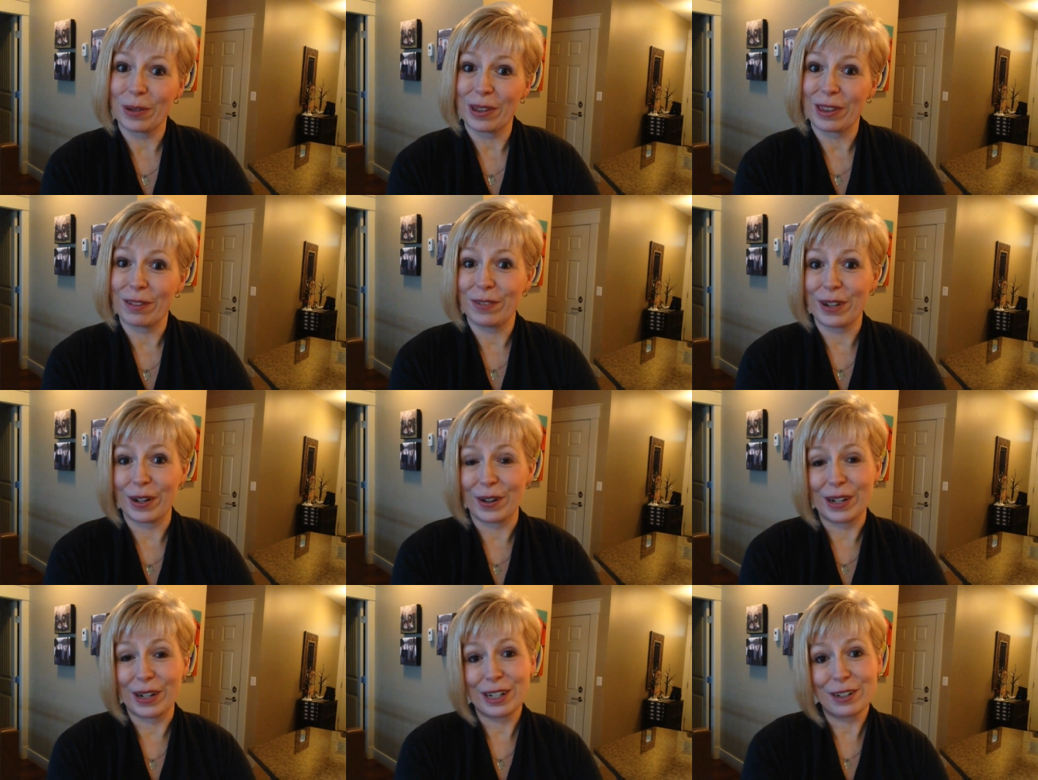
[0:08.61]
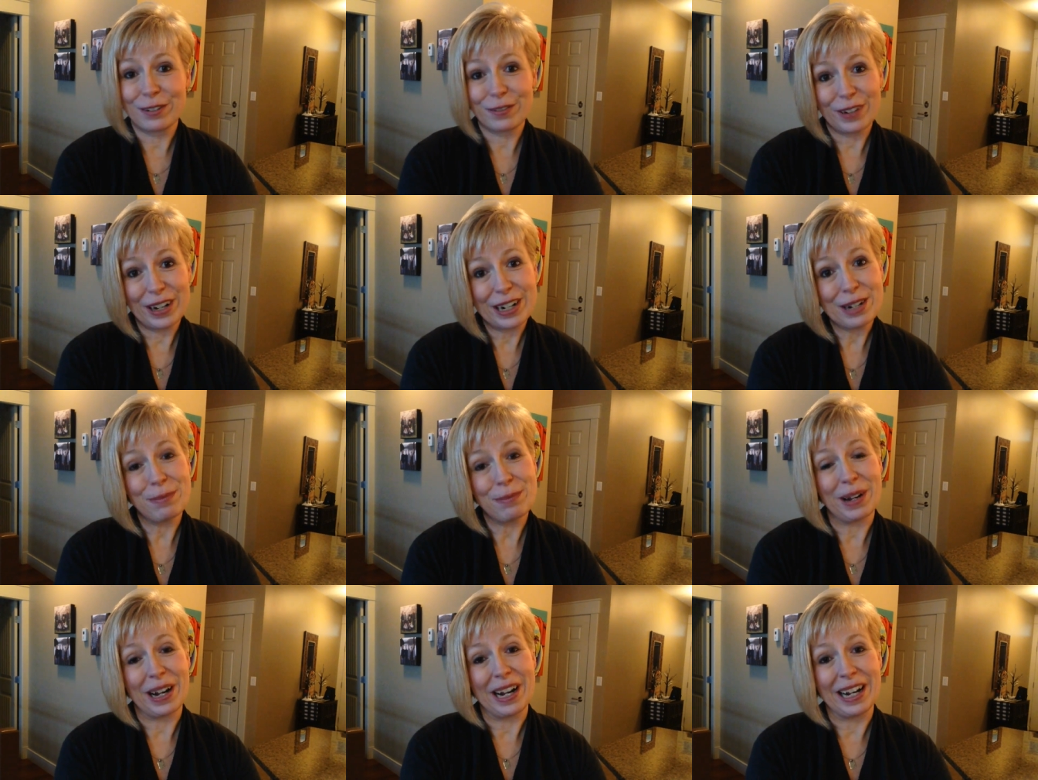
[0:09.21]
with a very good
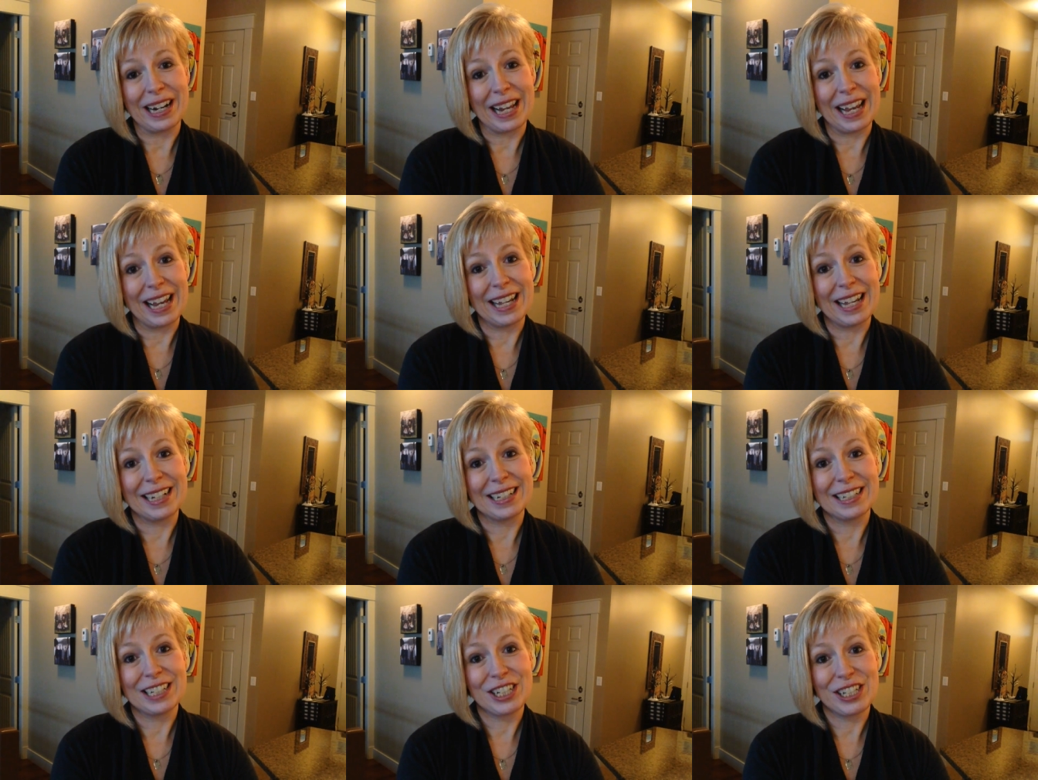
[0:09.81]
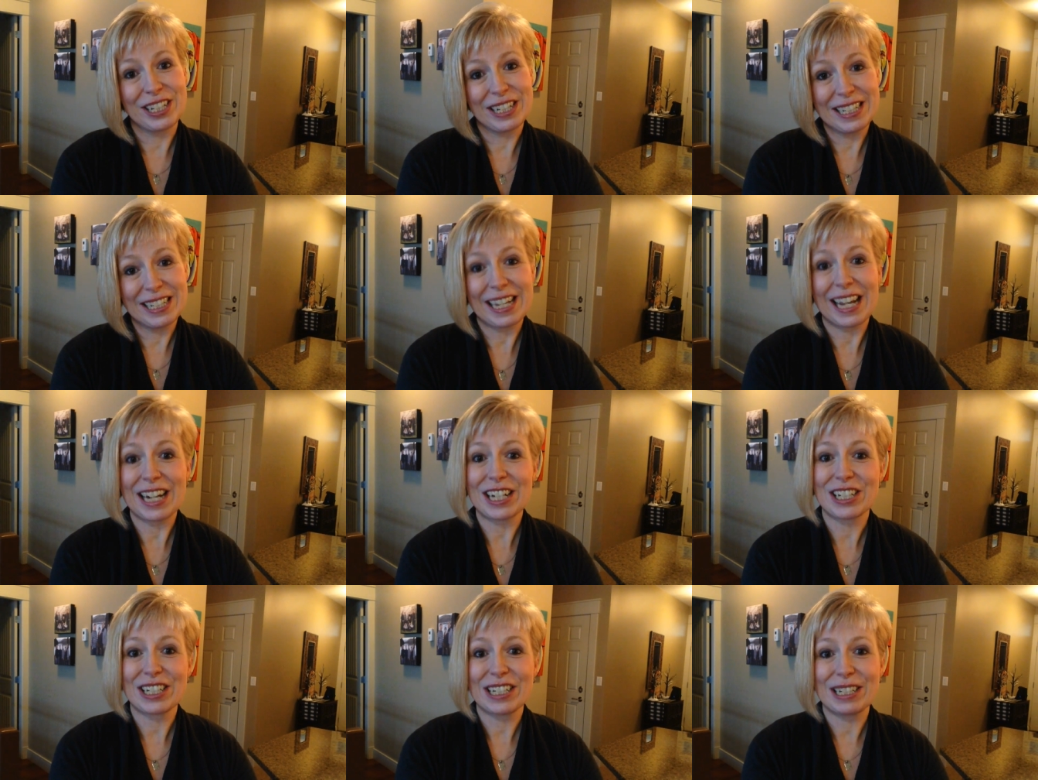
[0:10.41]
friend of mine, and she's
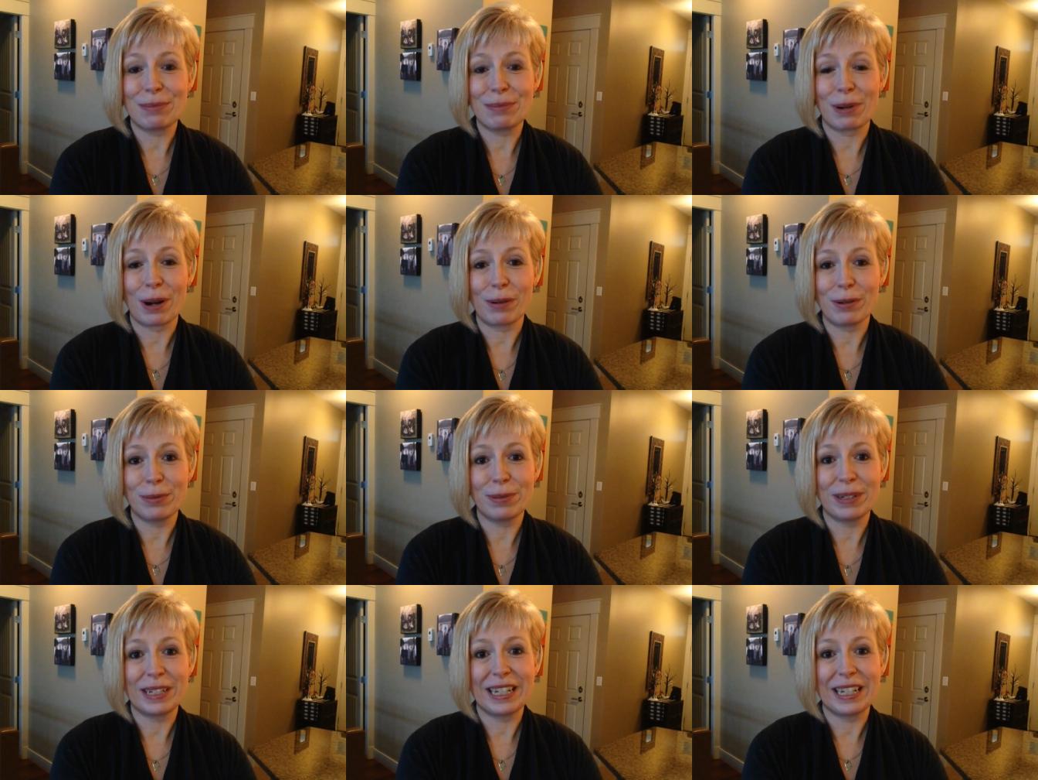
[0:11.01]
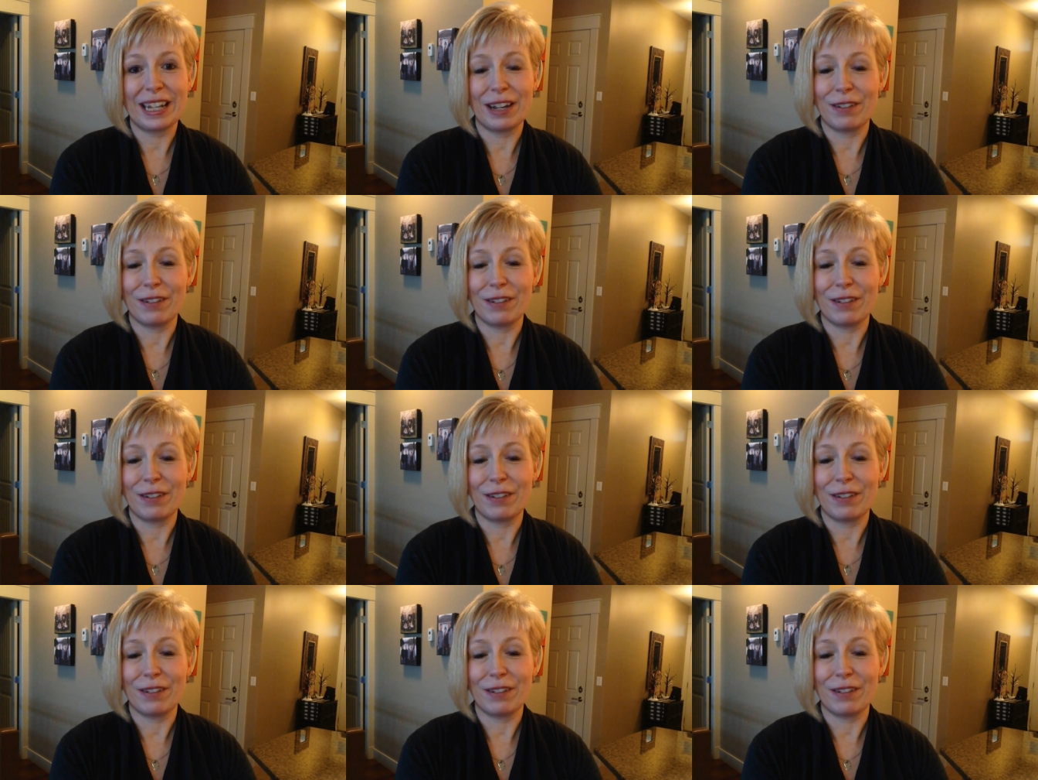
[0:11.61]
actually probably